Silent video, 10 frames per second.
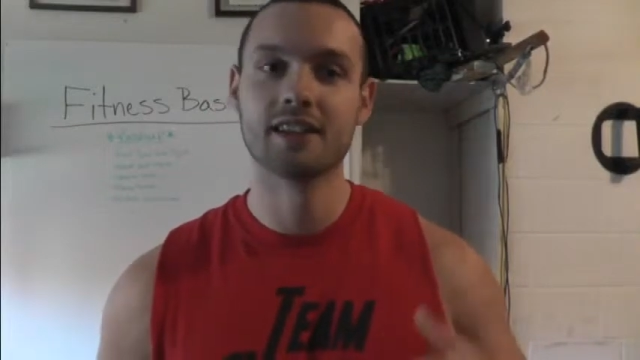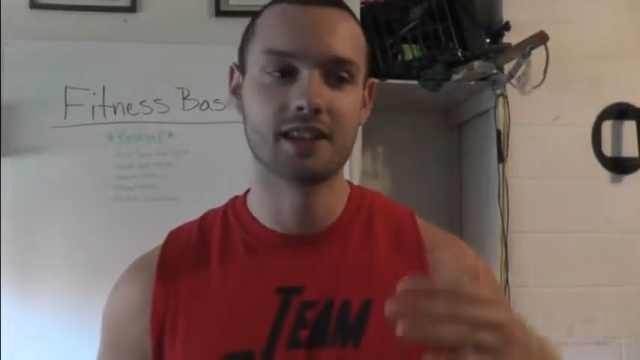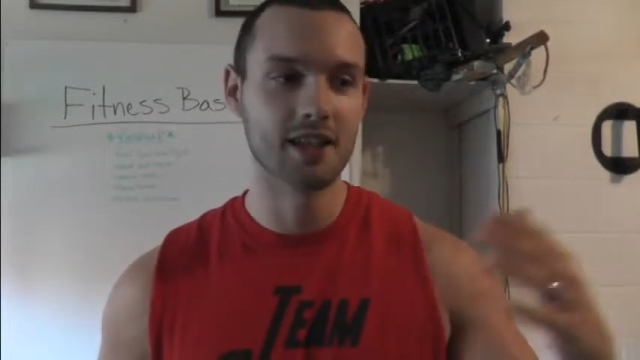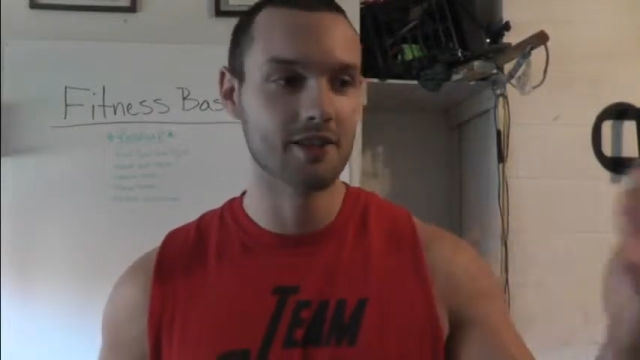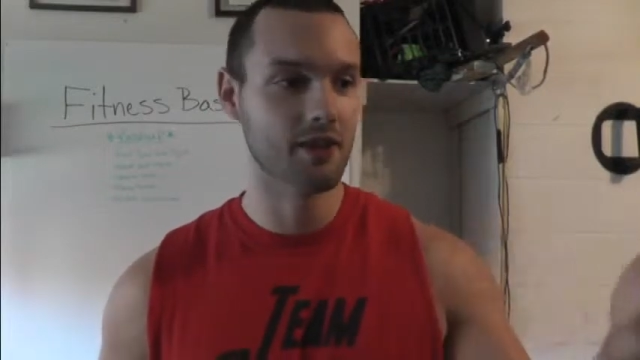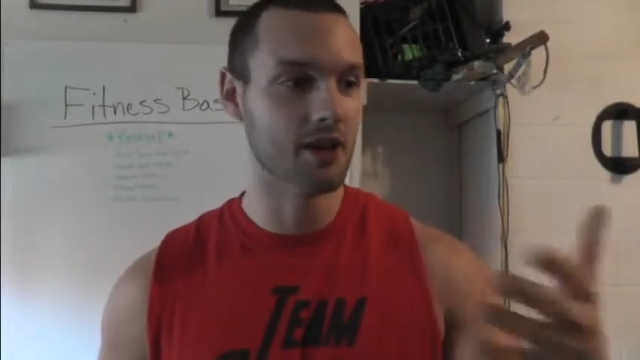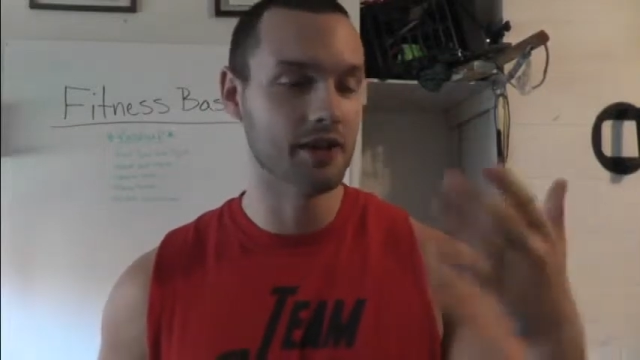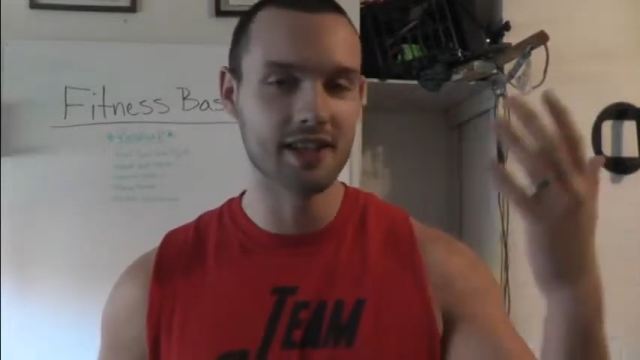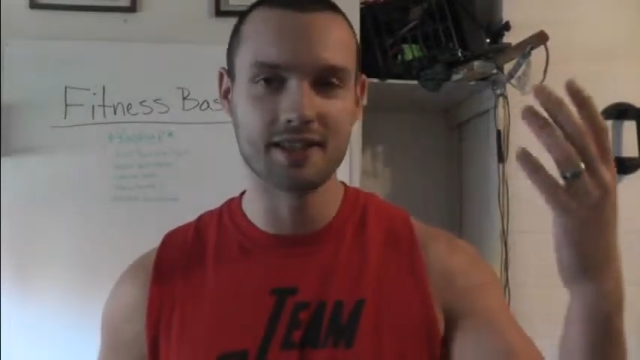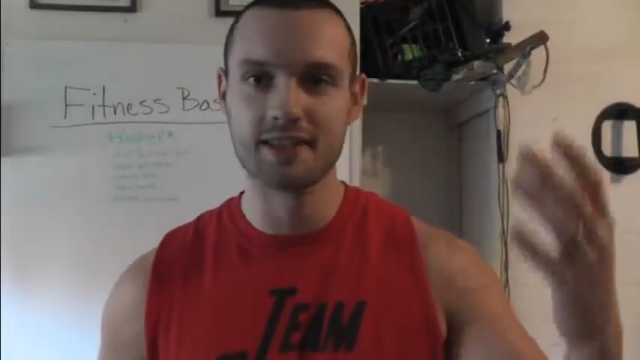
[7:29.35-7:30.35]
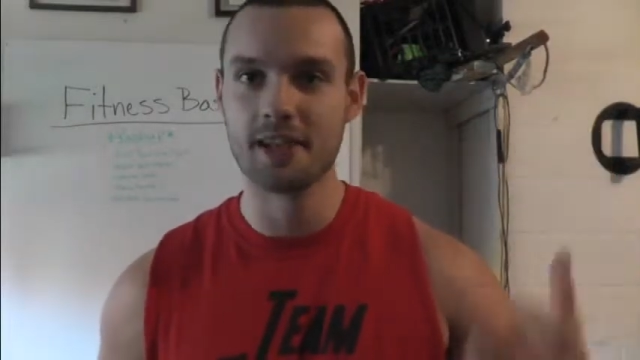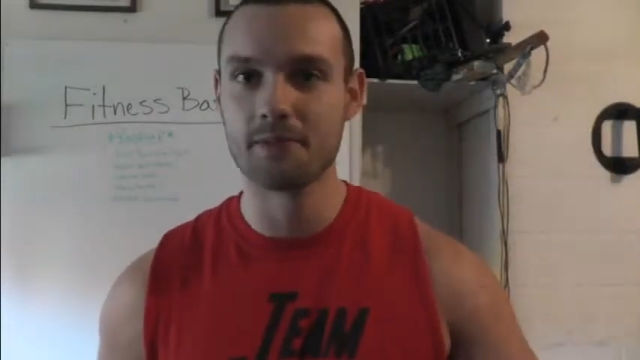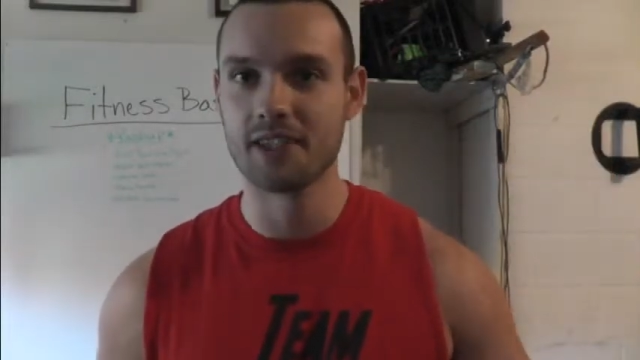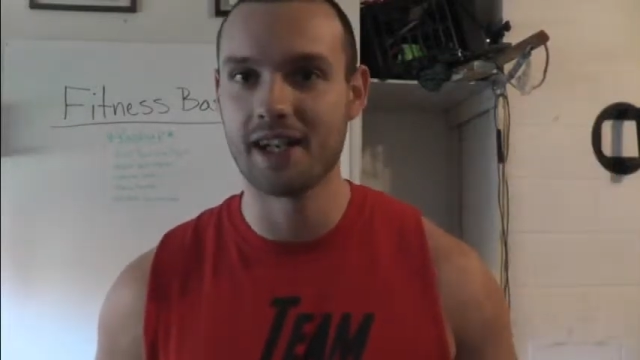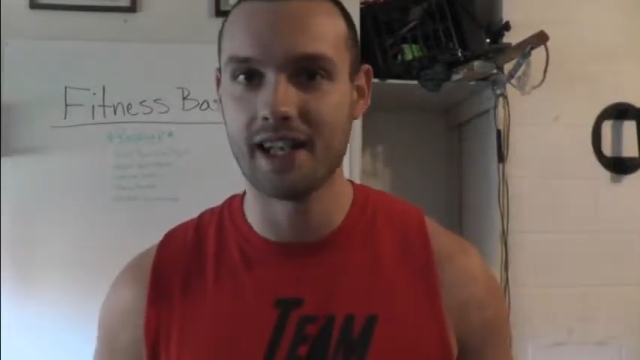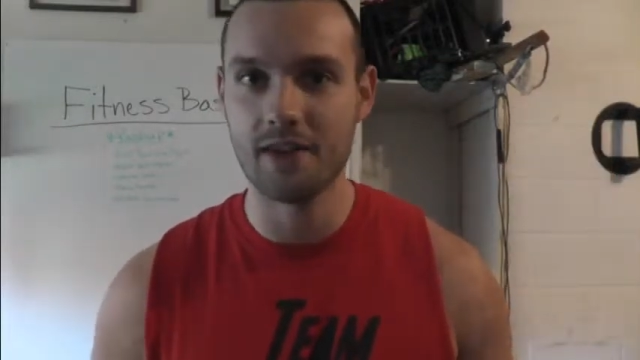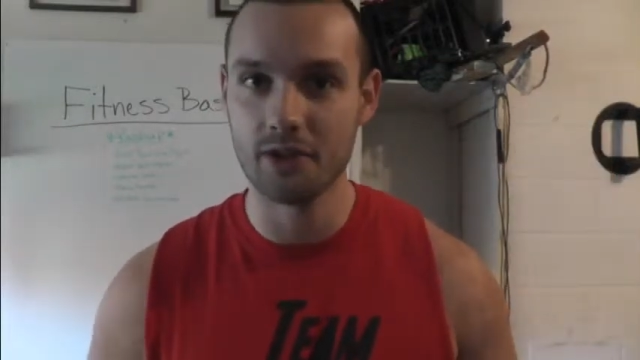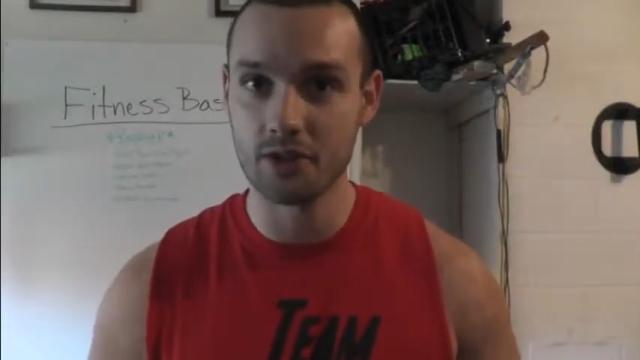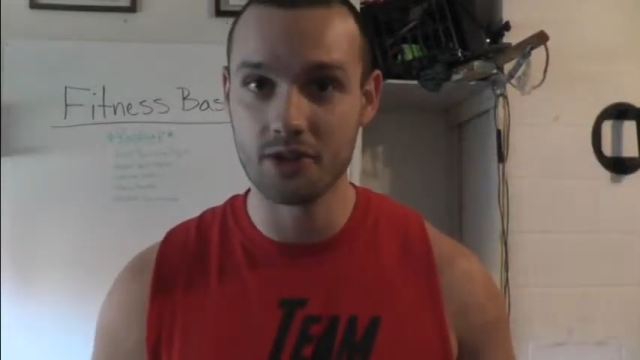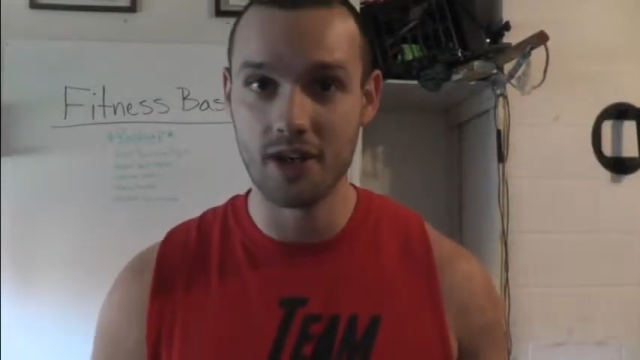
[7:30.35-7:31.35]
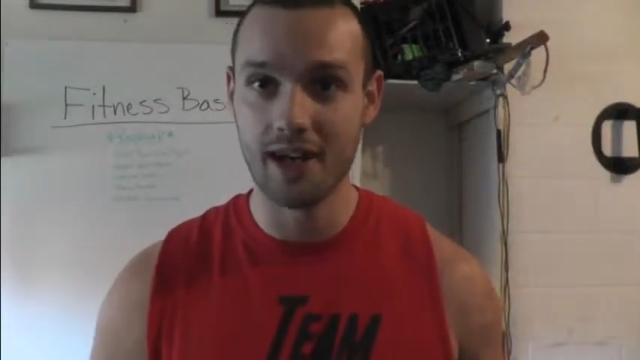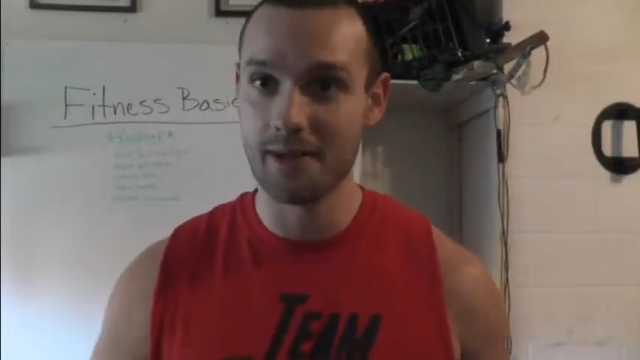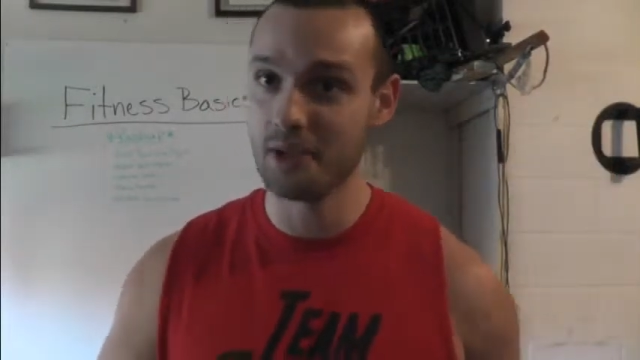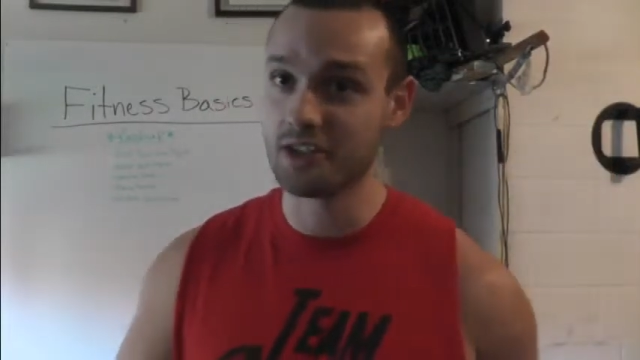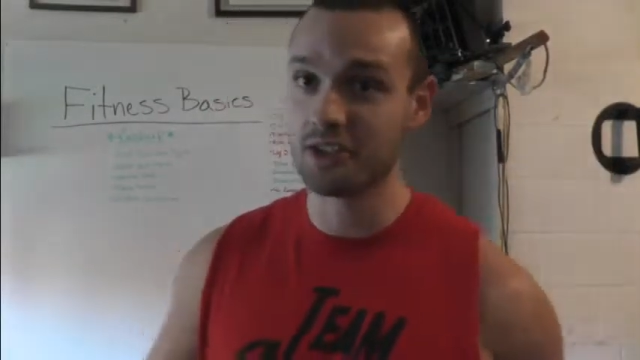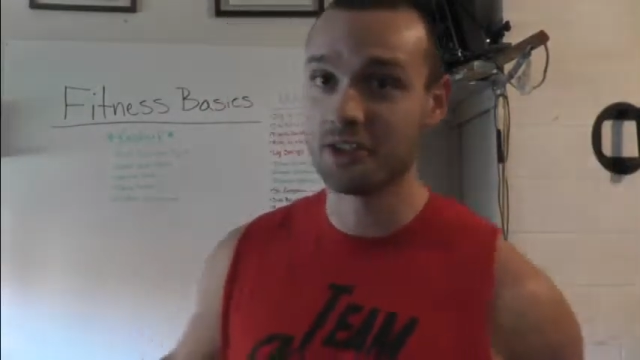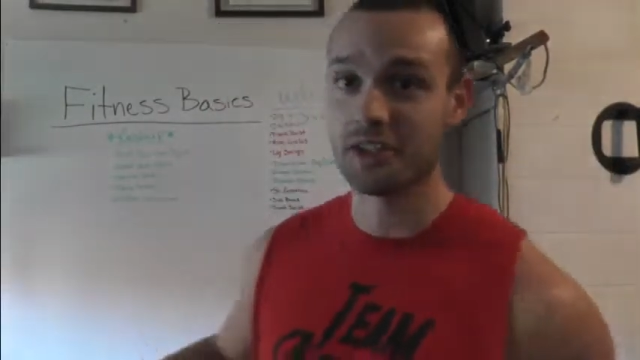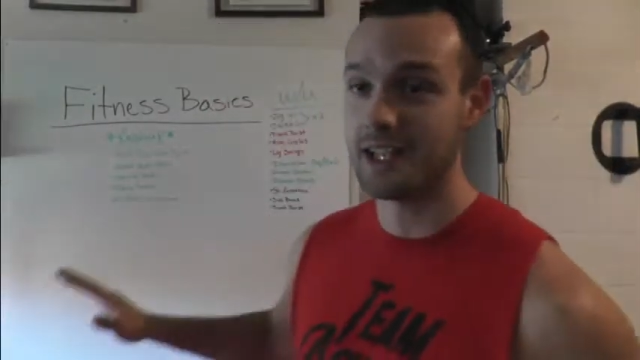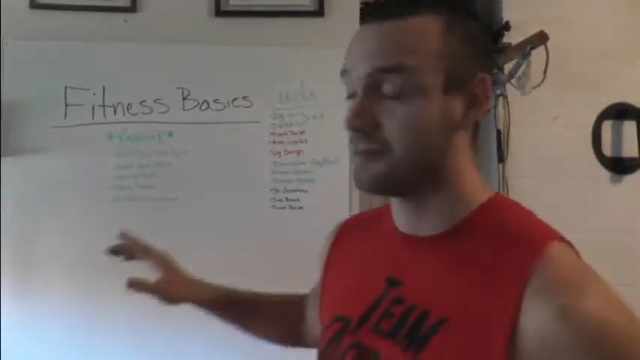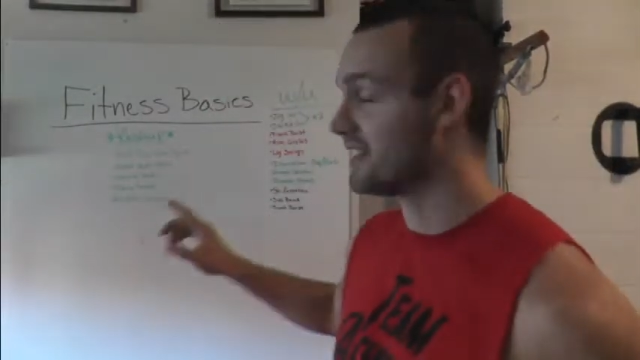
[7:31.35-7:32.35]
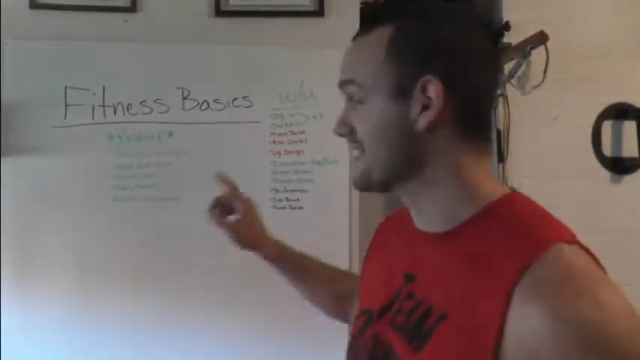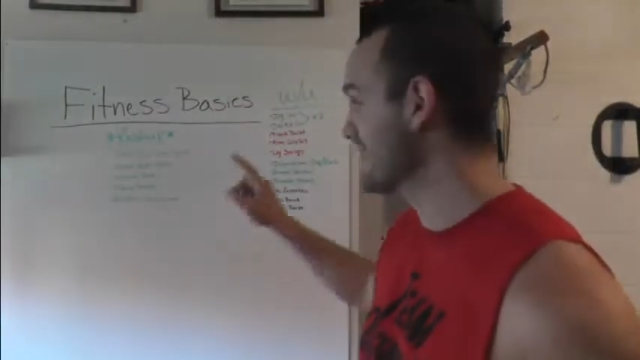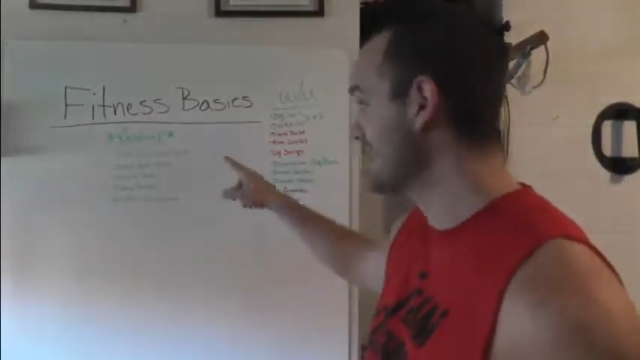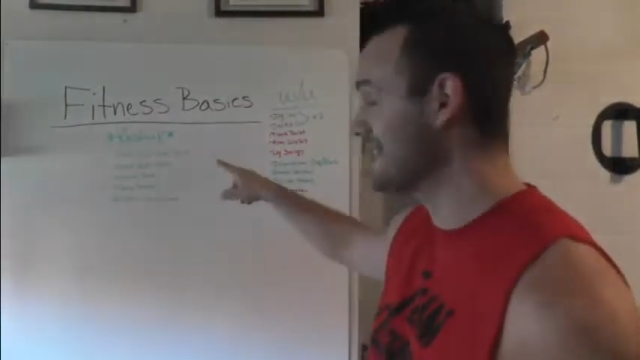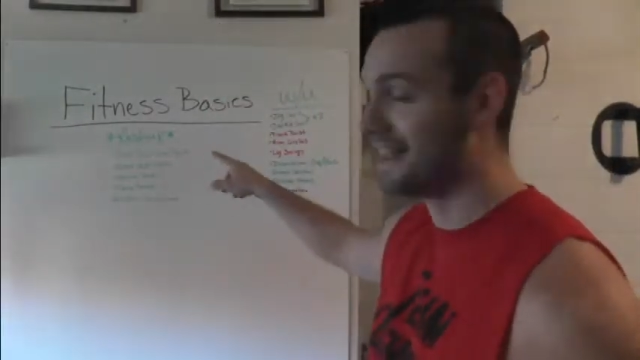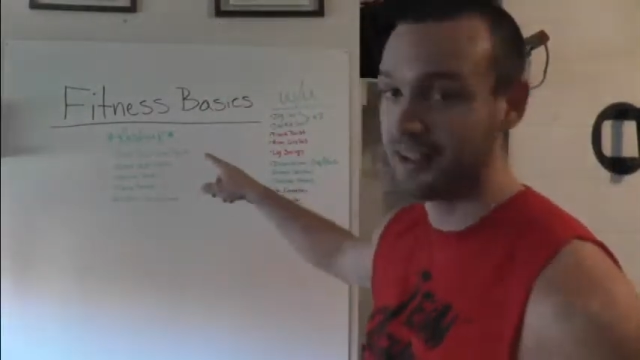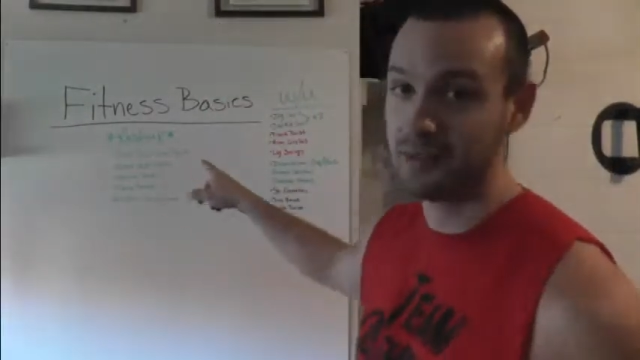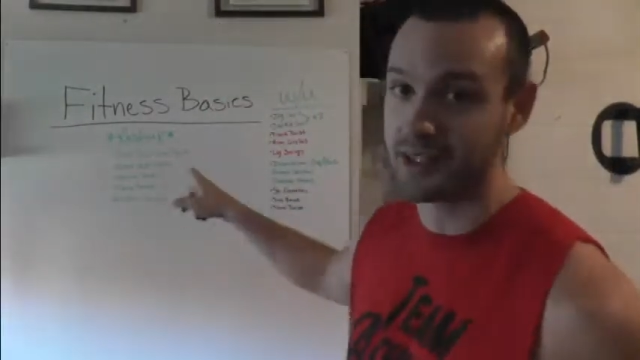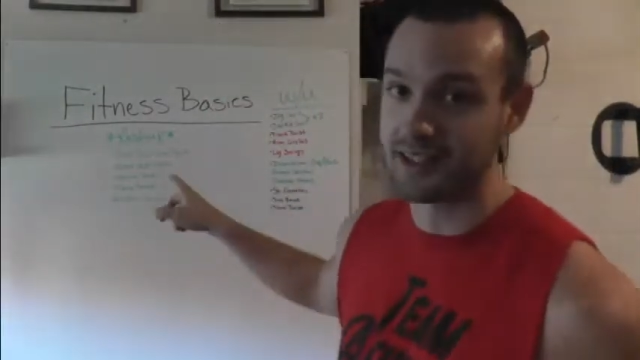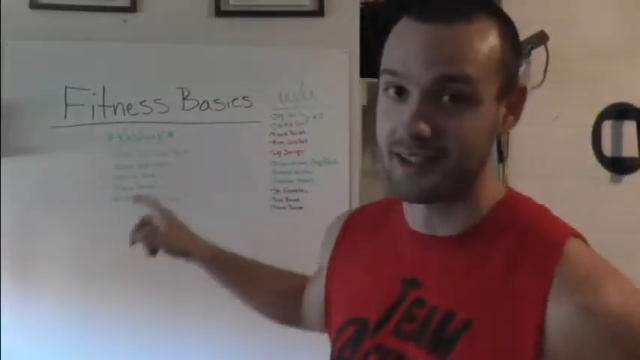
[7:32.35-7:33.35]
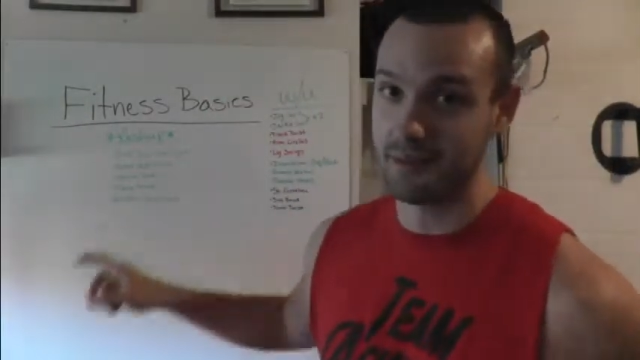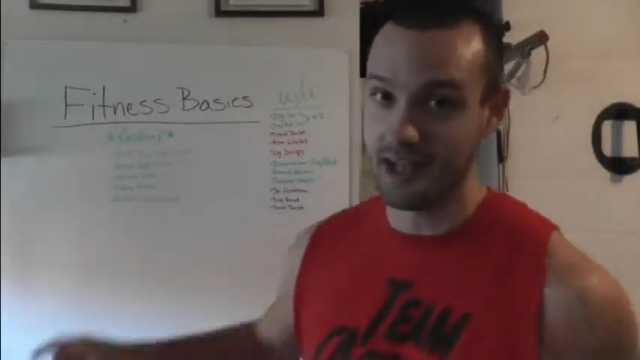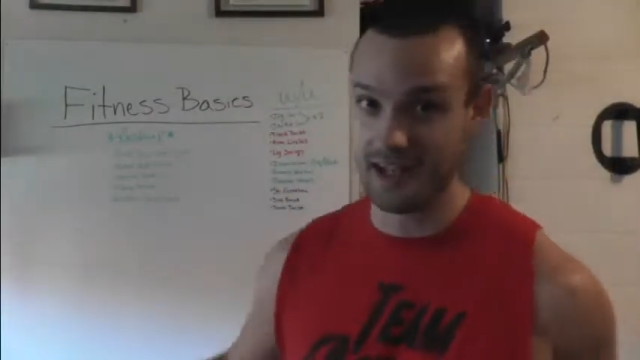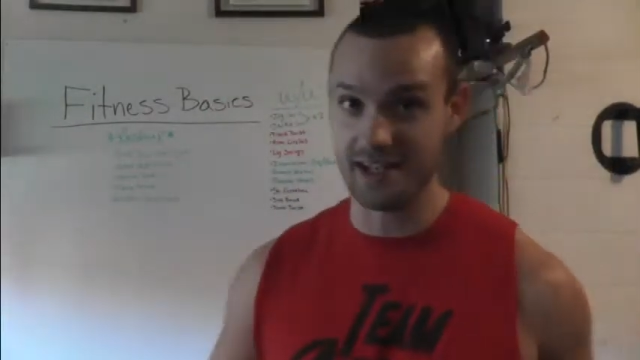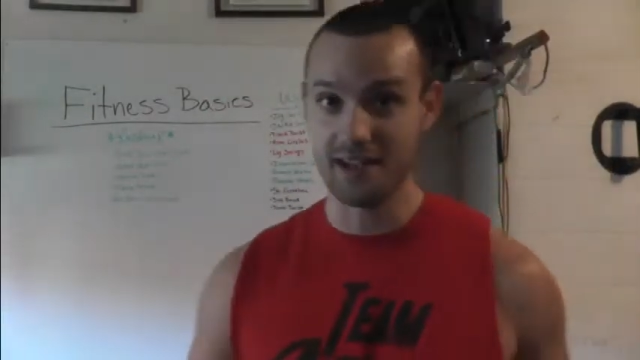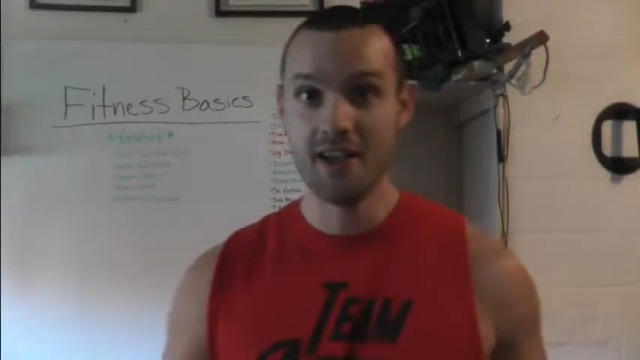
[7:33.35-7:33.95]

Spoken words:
Give all these tips that I gave you a try. Make sure you keep these key elements in mind